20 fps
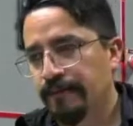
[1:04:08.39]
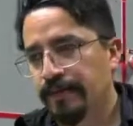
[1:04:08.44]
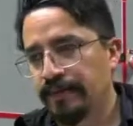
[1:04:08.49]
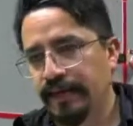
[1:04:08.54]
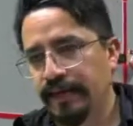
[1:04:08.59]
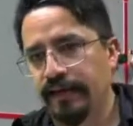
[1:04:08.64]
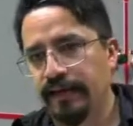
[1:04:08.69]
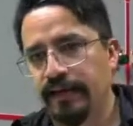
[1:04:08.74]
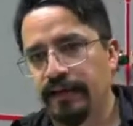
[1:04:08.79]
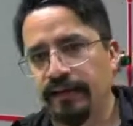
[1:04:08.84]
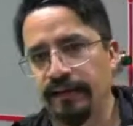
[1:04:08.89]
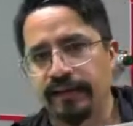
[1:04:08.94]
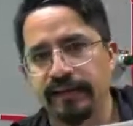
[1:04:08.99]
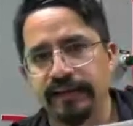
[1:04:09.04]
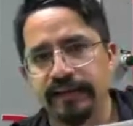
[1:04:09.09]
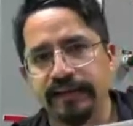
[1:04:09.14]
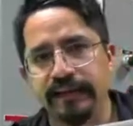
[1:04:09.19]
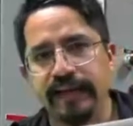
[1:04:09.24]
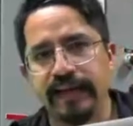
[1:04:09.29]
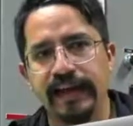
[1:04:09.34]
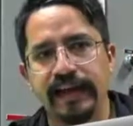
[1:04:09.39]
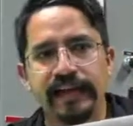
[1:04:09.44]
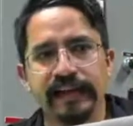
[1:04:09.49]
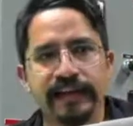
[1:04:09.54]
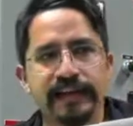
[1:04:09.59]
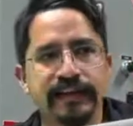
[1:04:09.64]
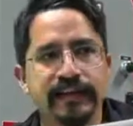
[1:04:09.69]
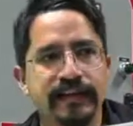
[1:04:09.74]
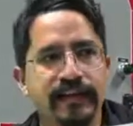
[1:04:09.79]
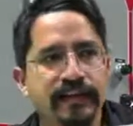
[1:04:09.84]
the healthy delay
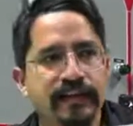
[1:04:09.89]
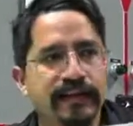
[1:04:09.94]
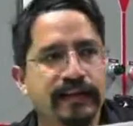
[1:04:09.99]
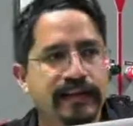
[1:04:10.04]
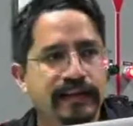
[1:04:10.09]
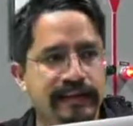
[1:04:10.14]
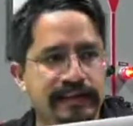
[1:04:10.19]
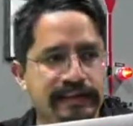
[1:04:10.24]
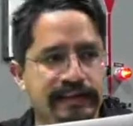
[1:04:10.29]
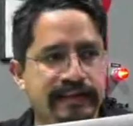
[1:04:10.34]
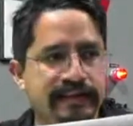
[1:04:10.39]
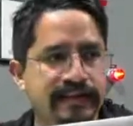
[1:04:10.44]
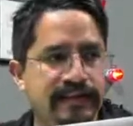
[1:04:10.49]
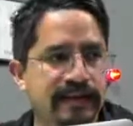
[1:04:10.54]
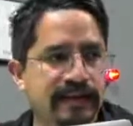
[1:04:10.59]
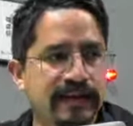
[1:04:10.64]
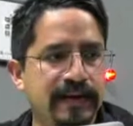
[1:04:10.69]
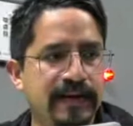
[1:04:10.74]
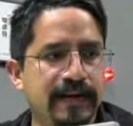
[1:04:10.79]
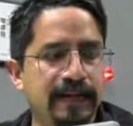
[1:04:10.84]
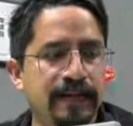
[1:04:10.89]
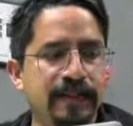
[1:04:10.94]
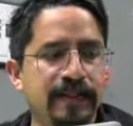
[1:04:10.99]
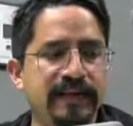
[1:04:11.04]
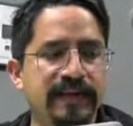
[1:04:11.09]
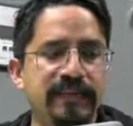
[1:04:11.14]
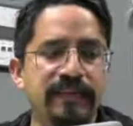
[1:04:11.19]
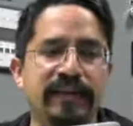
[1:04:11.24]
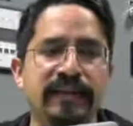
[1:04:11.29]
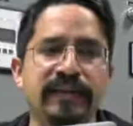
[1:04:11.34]
is
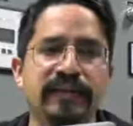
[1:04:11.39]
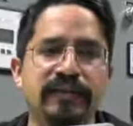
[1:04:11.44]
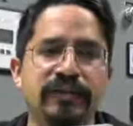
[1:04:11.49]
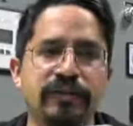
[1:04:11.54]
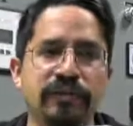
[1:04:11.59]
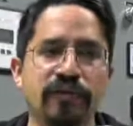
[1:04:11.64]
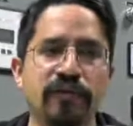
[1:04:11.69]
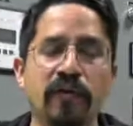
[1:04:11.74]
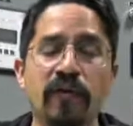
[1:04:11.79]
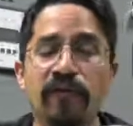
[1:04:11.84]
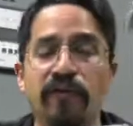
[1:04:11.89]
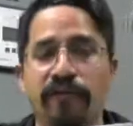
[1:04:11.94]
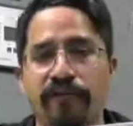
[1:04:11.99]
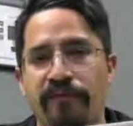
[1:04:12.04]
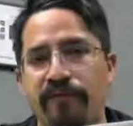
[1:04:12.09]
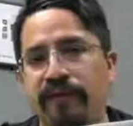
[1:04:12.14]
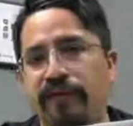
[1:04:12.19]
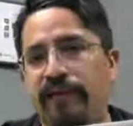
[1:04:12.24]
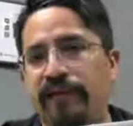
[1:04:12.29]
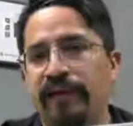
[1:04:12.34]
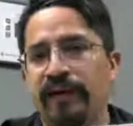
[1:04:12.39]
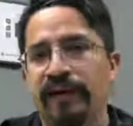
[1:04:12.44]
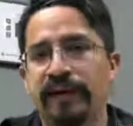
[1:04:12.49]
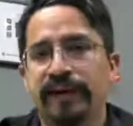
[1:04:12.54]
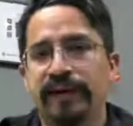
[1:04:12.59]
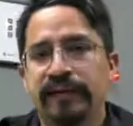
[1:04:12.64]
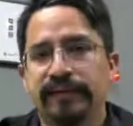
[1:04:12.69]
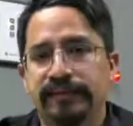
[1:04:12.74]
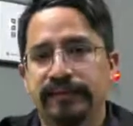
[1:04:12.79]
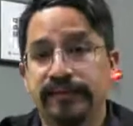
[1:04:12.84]
meaning to confirm
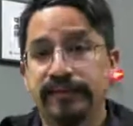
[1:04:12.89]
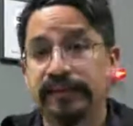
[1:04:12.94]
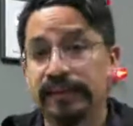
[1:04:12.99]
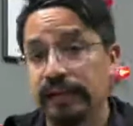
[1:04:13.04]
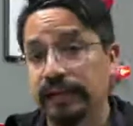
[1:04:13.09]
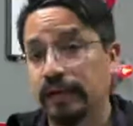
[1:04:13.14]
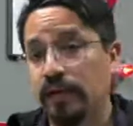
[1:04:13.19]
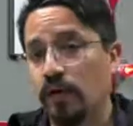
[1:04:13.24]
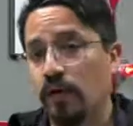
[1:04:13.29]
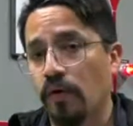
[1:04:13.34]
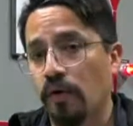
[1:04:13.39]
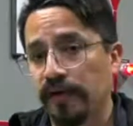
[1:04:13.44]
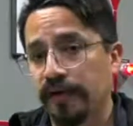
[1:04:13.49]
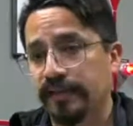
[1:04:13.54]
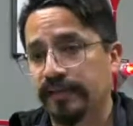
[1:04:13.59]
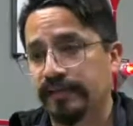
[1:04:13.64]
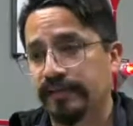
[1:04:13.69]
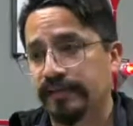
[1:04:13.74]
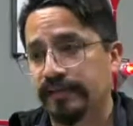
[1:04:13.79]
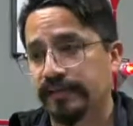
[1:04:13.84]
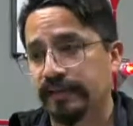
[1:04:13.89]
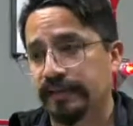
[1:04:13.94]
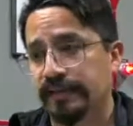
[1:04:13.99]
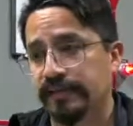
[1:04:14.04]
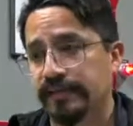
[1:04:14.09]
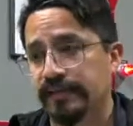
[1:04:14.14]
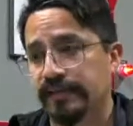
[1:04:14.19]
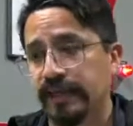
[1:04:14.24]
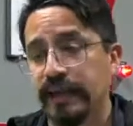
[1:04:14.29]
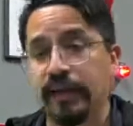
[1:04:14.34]
the Tico is
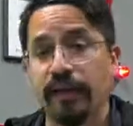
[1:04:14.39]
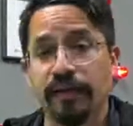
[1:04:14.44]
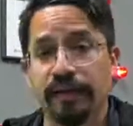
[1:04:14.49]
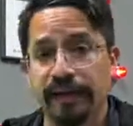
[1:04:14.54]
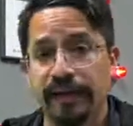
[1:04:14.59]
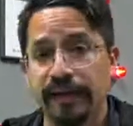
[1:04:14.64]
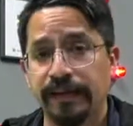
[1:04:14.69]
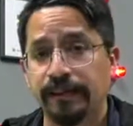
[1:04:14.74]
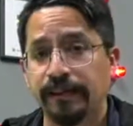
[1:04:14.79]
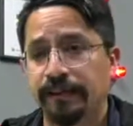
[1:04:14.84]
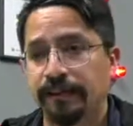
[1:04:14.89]
healthy.